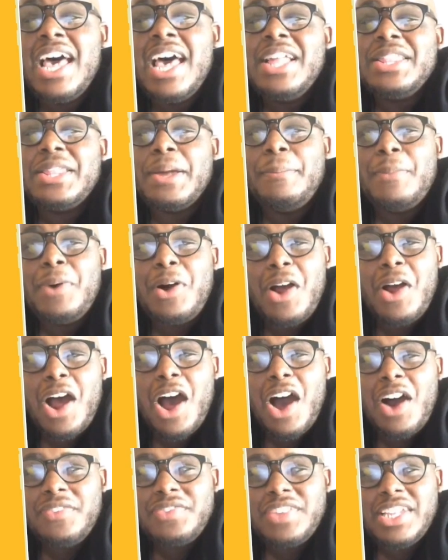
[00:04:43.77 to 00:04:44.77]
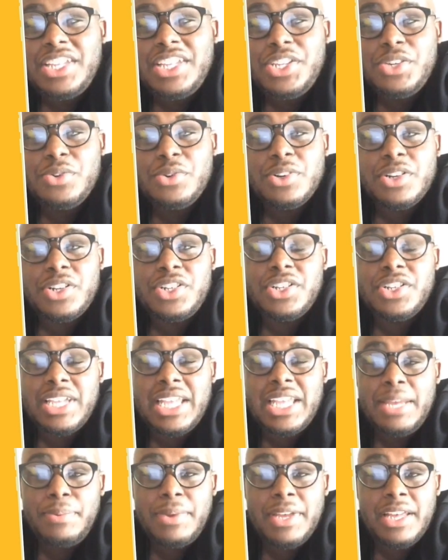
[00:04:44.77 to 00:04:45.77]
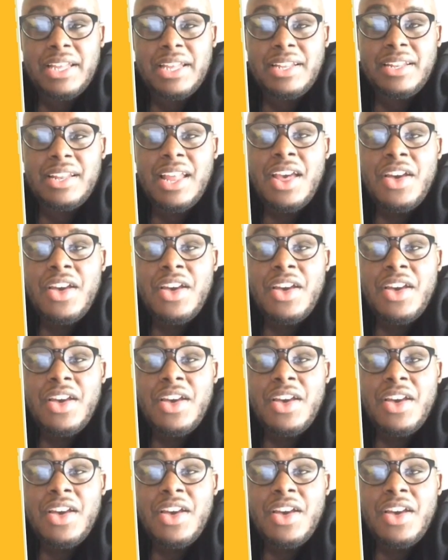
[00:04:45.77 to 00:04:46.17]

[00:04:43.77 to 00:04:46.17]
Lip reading: The more often you're keeping